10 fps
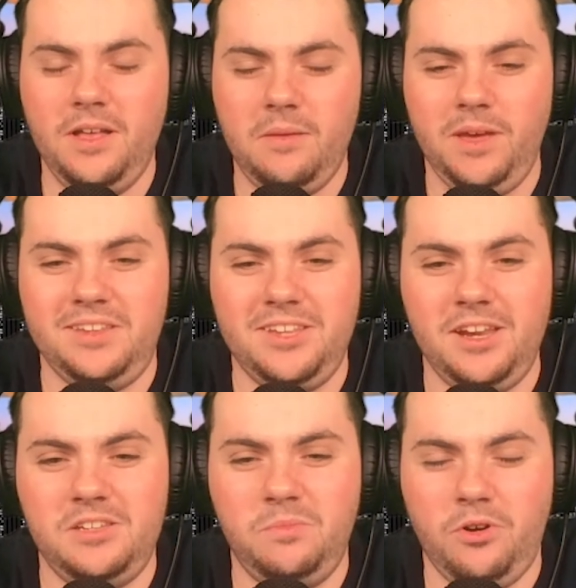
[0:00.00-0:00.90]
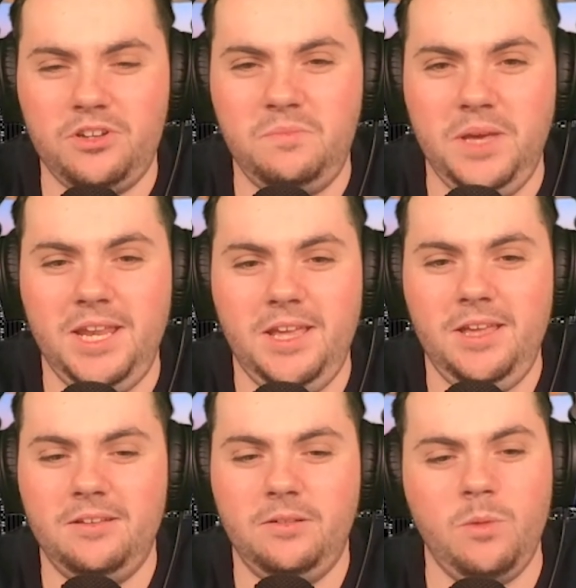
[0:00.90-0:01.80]
Big City Sports
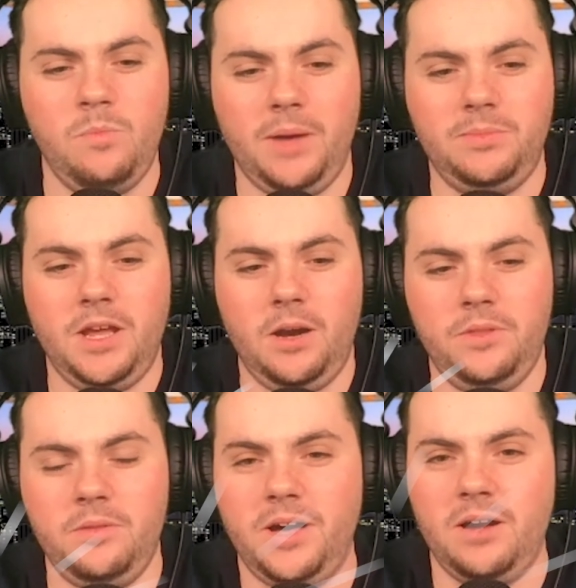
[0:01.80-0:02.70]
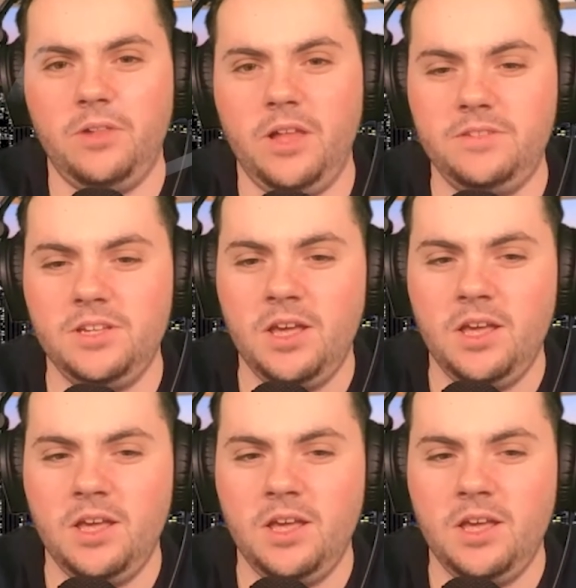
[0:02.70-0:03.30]
PD. Let me pop that up in the bottom left.